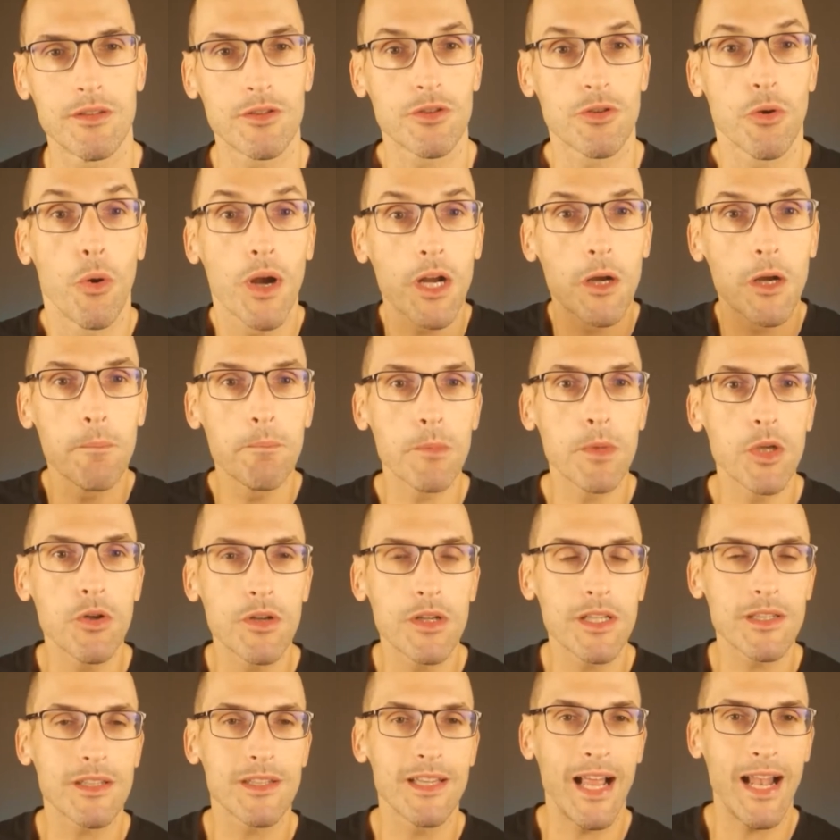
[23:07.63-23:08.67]
so a
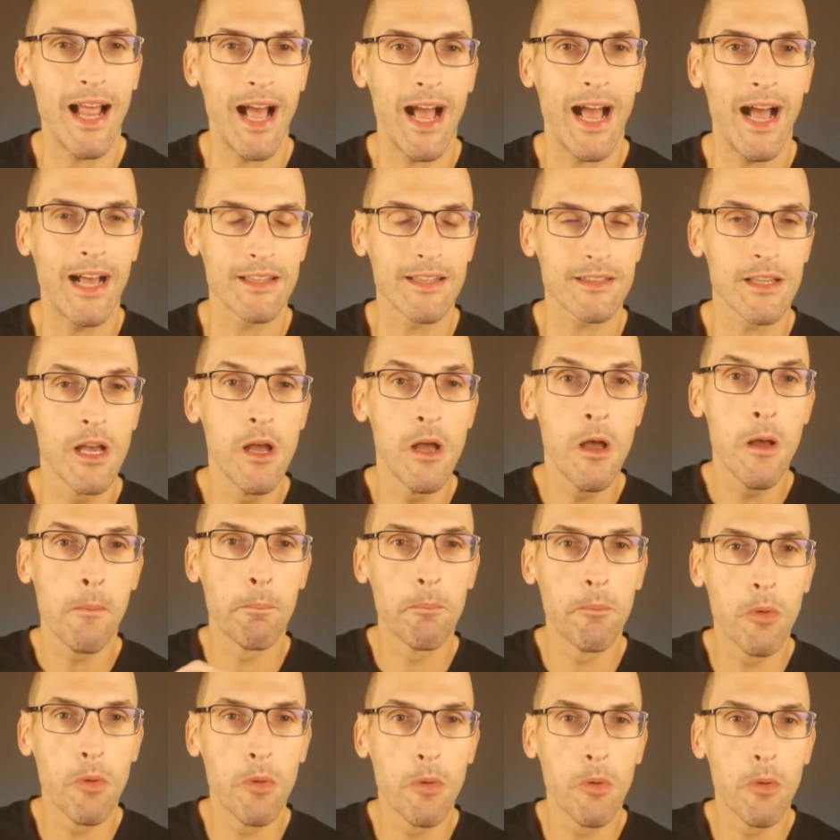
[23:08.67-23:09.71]
community that has
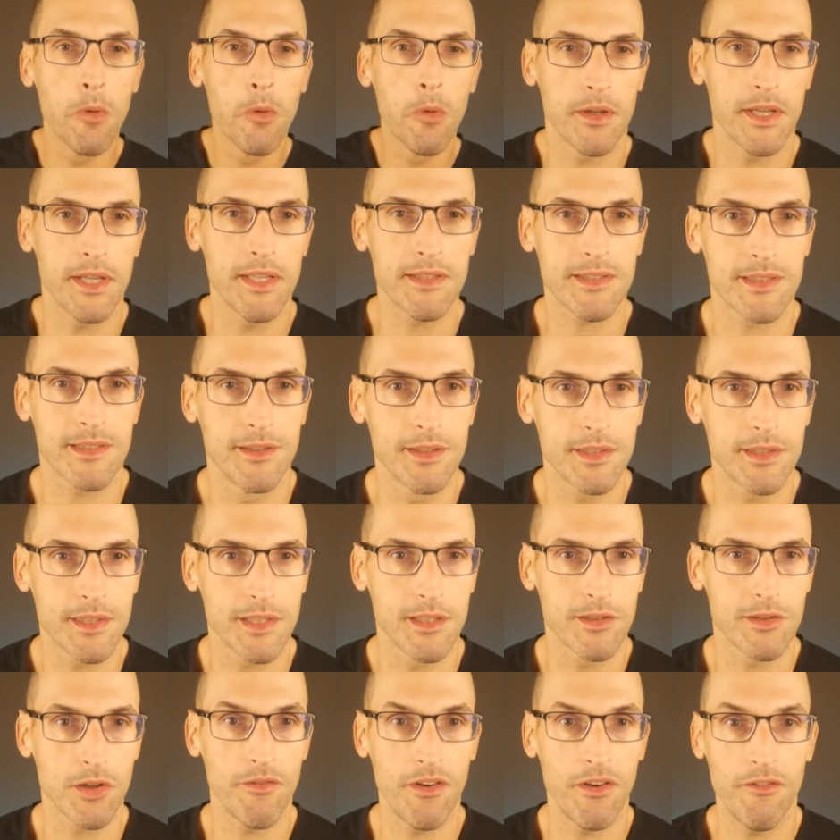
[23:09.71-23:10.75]
multiple
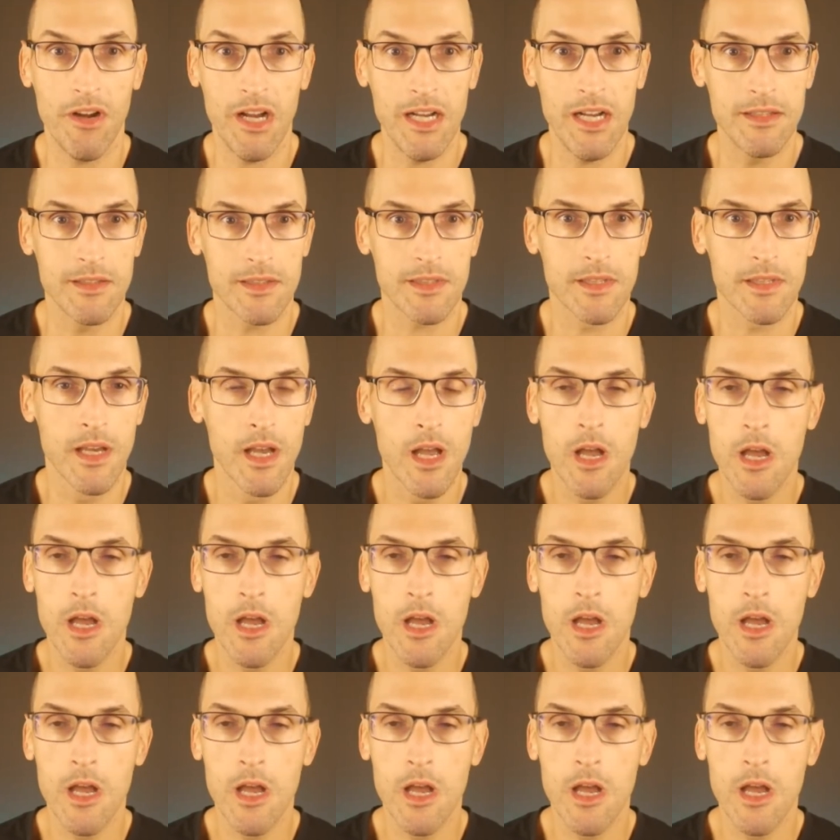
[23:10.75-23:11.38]
instances of events,